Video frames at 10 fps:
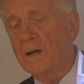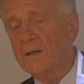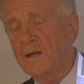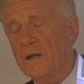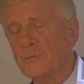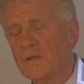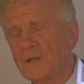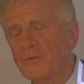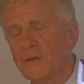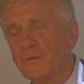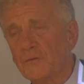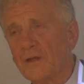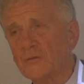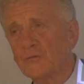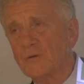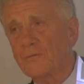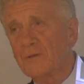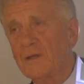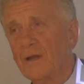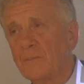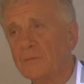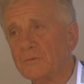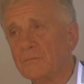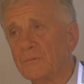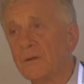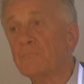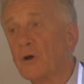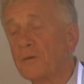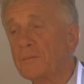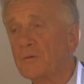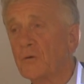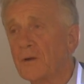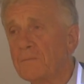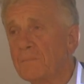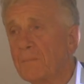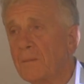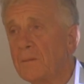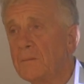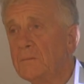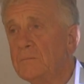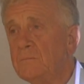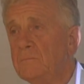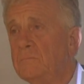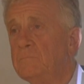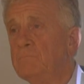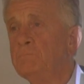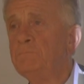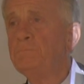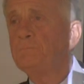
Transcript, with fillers: I, I, really think that that sort of thing happens. Karn, I think that's very useful. Mm -hmm. I mean,